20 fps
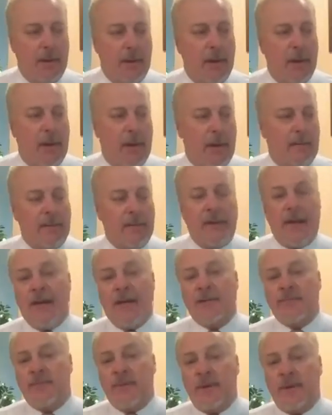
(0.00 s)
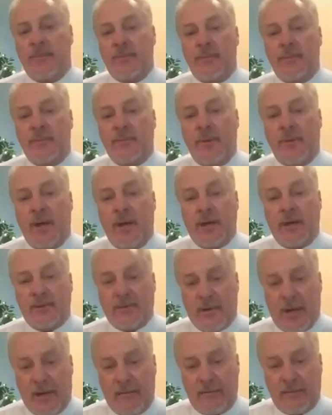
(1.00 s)
Last month we were doing a lot of
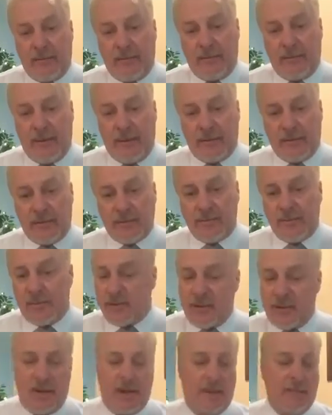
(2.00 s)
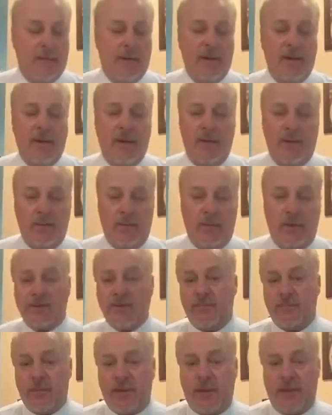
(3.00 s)
traveling around Christmas time.
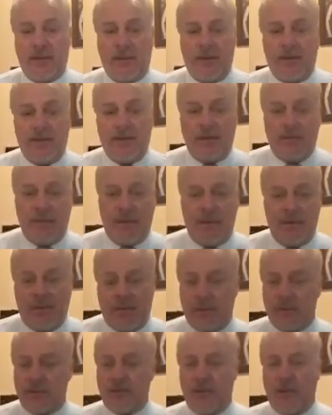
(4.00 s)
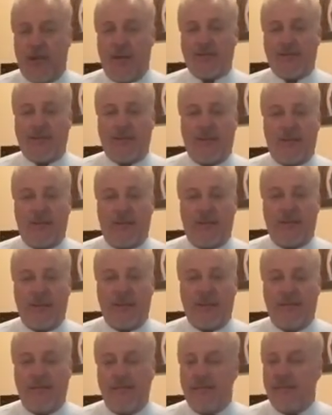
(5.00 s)
Wasn't planning on doing any workshops or
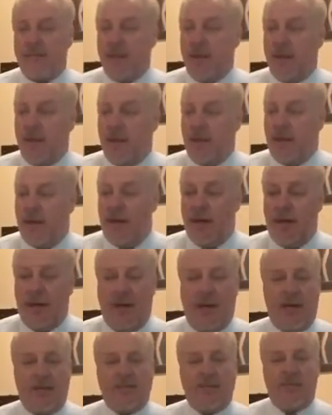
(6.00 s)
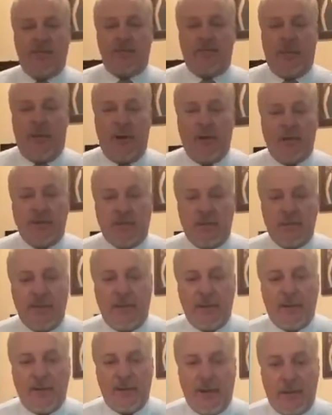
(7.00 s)
anything. I just bought
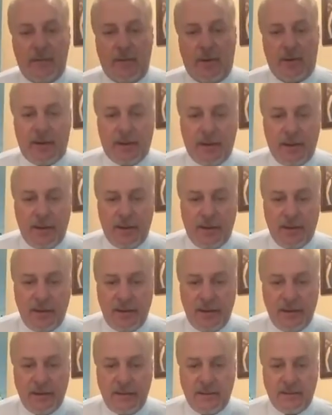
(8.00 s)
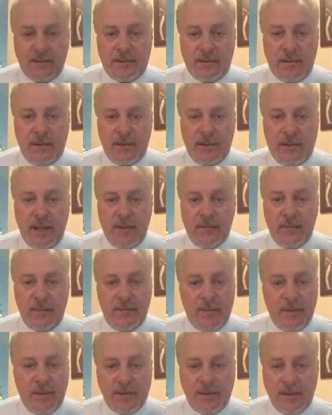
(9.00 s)
some internet marketing leads to keep me
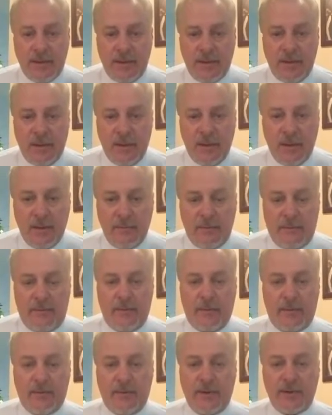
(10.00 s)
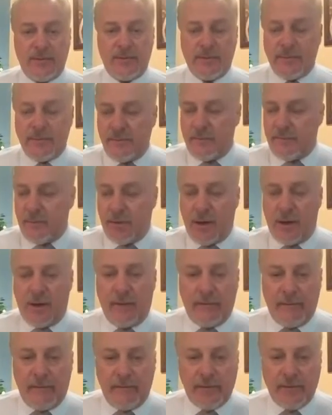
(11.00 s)
busy before Christmas,
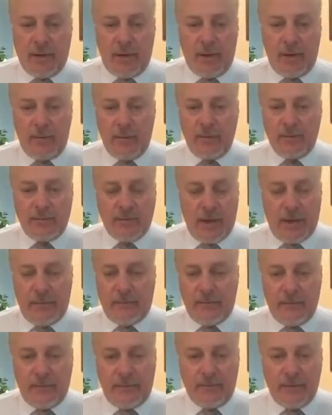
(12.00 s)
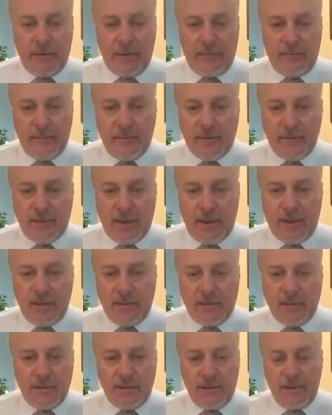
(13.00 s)
before we were traveling to 3 different
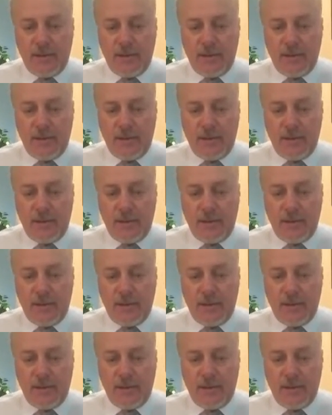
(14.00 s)
states